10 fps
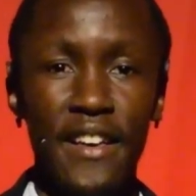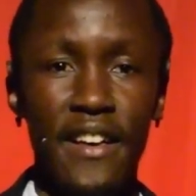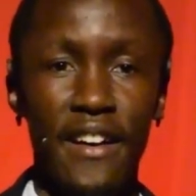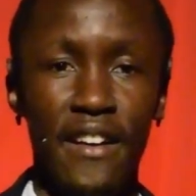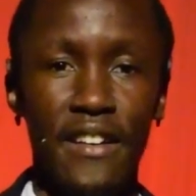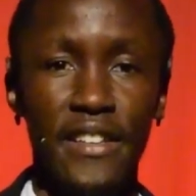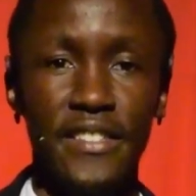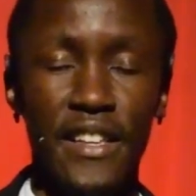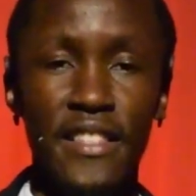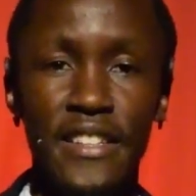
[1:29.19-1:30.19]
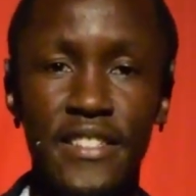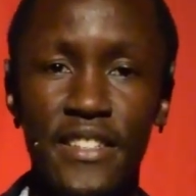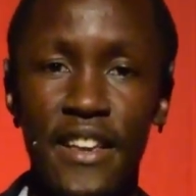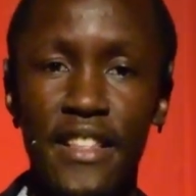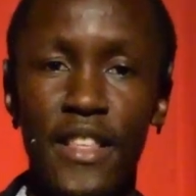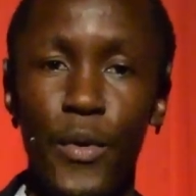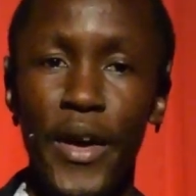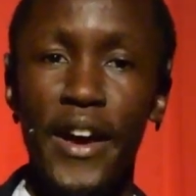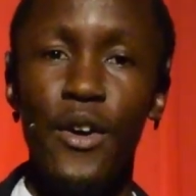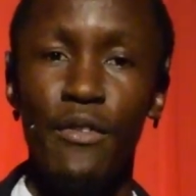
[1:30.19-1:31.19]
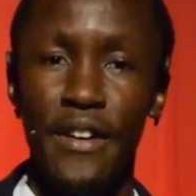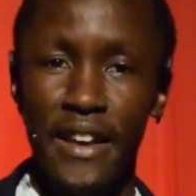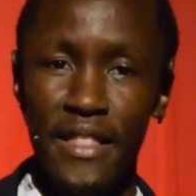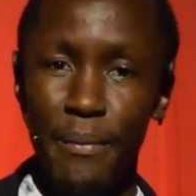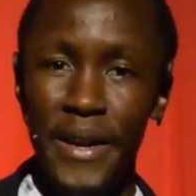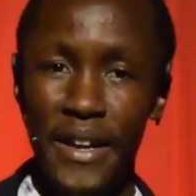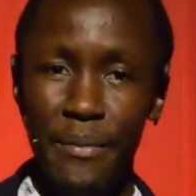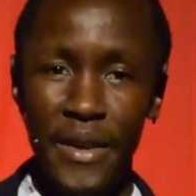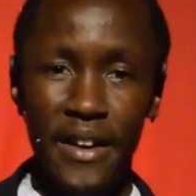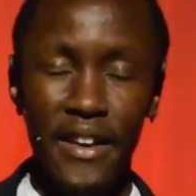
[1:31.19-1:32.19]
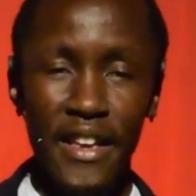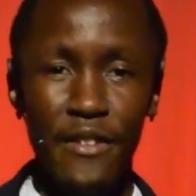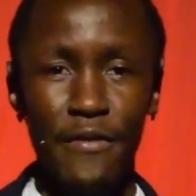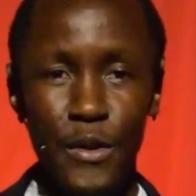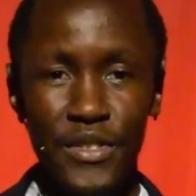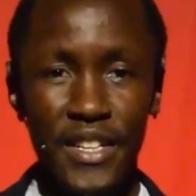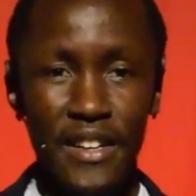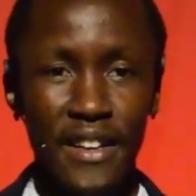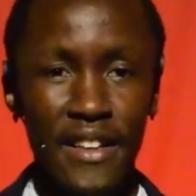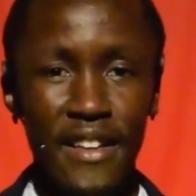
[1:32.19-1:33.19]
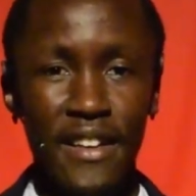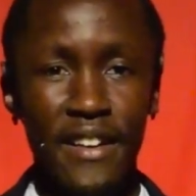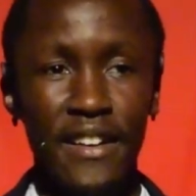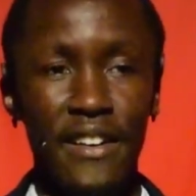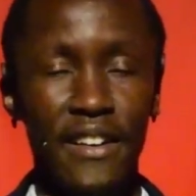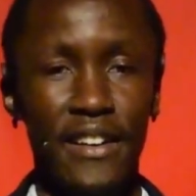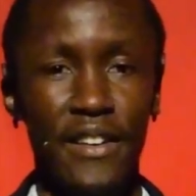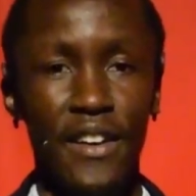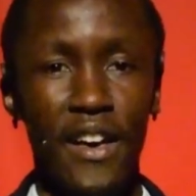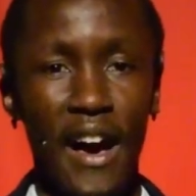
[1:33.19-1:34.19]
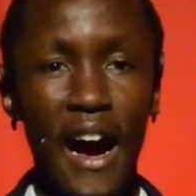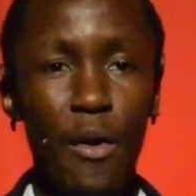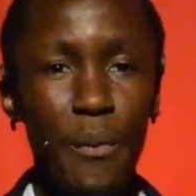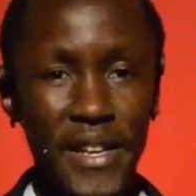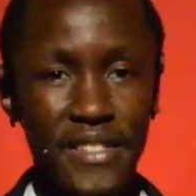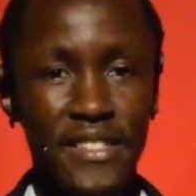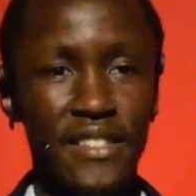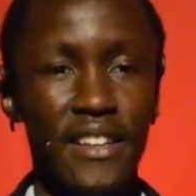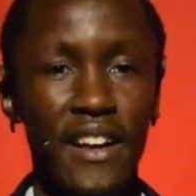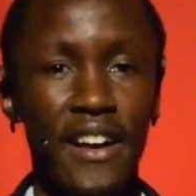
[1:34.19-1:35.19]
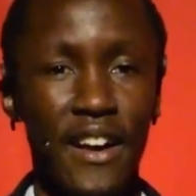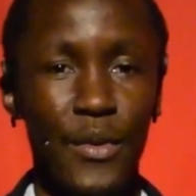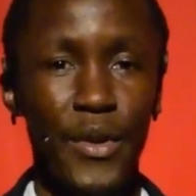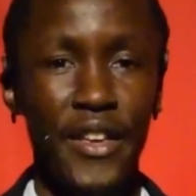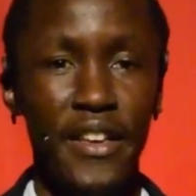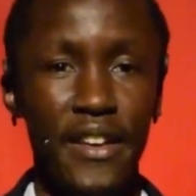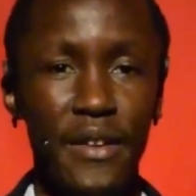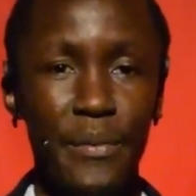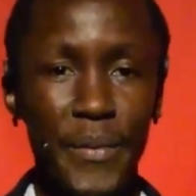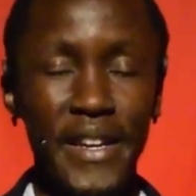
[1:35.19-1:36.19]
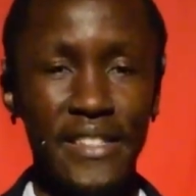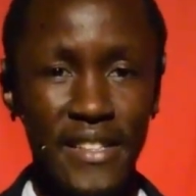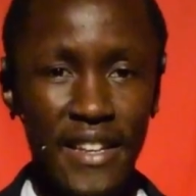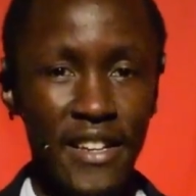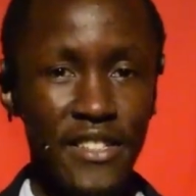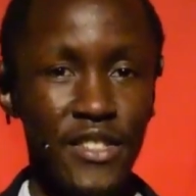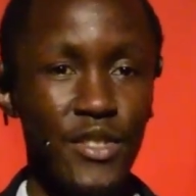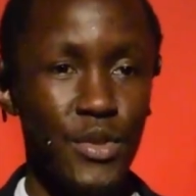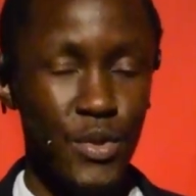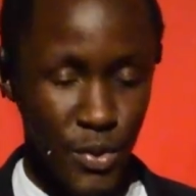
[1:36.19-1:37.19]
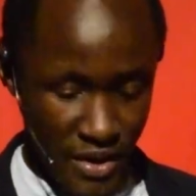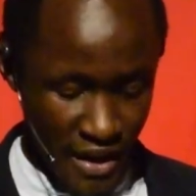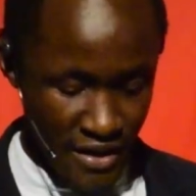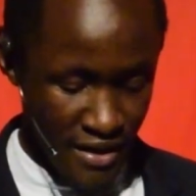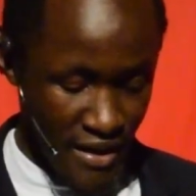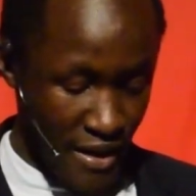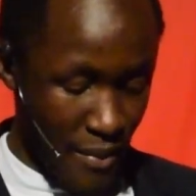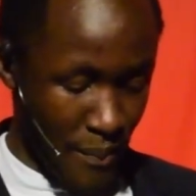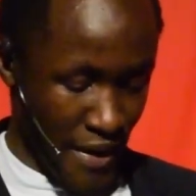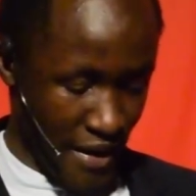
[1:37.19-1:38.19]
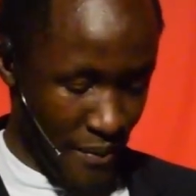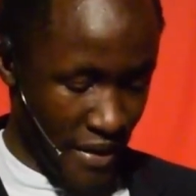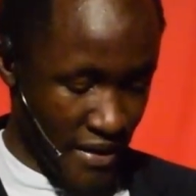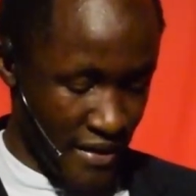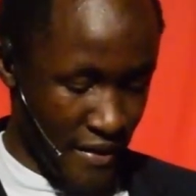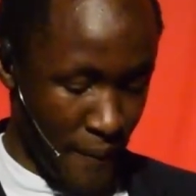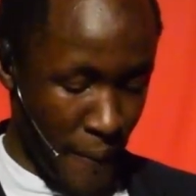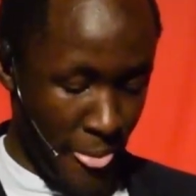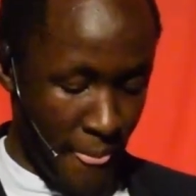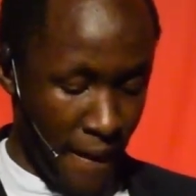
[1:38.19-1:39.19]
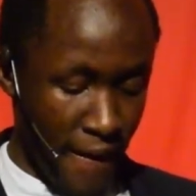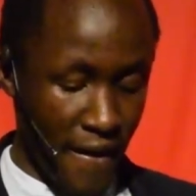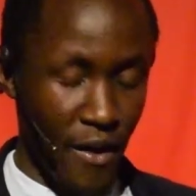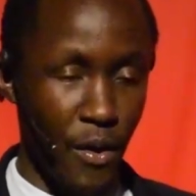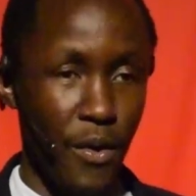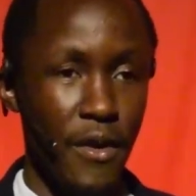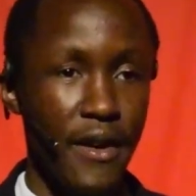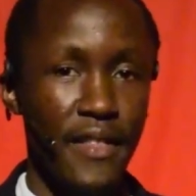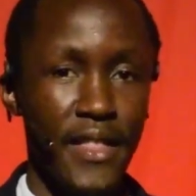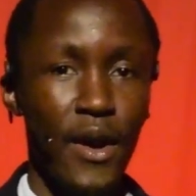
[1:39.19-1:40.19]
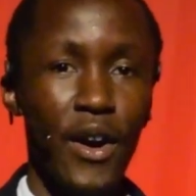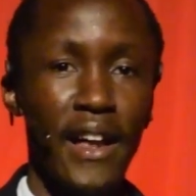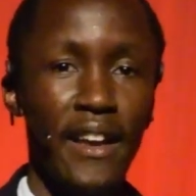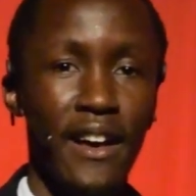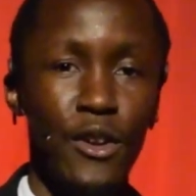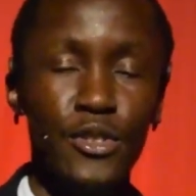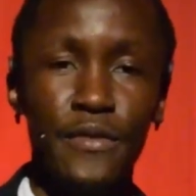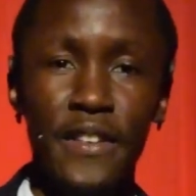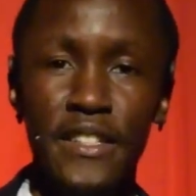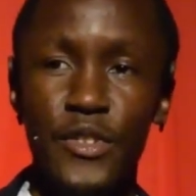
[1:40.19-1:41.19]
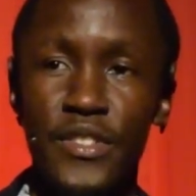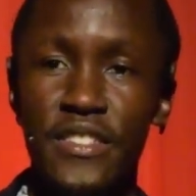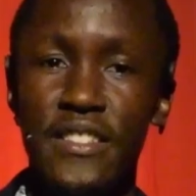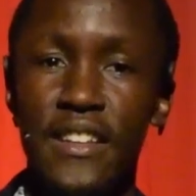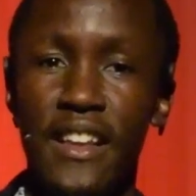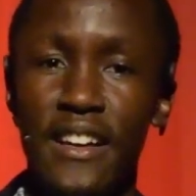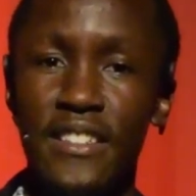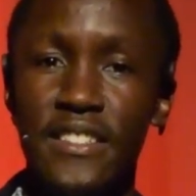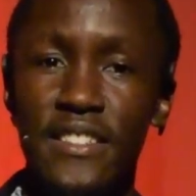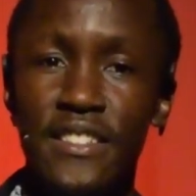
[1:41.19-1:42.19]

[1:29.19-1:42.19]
such that in the wake of another pandemic in future, how best can we be resilient to such pandemics. Now, there are a lot of lessons learned